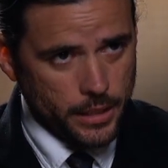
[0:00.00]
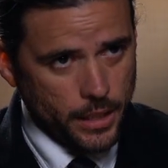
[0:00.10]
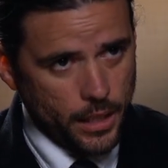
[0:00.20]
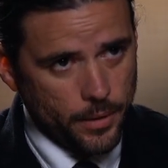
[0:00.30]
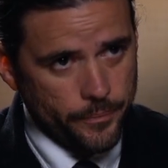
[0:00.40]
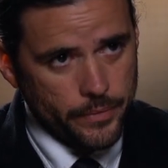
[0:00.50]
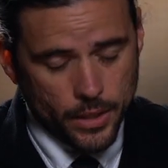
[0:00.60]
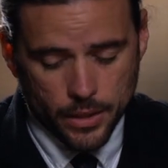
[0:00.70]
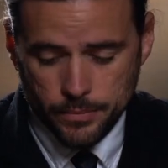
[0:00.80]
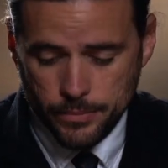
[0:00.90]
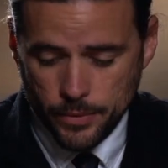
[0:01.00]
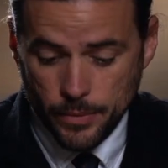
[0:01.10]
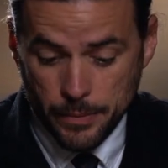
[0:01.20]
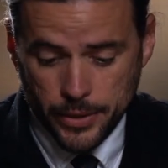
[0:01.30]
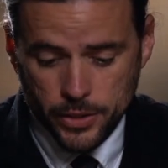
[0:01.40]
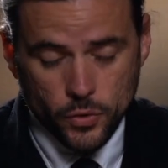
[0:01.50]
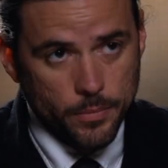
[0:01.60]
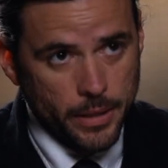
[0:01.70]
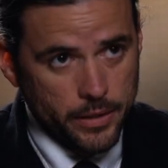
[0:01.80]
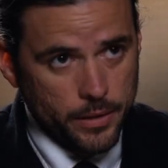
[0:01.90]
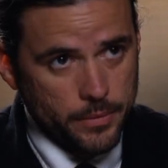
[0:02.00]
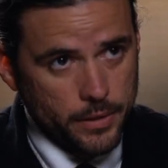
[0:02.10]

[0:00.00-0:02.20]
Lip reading: But maybe we can talk about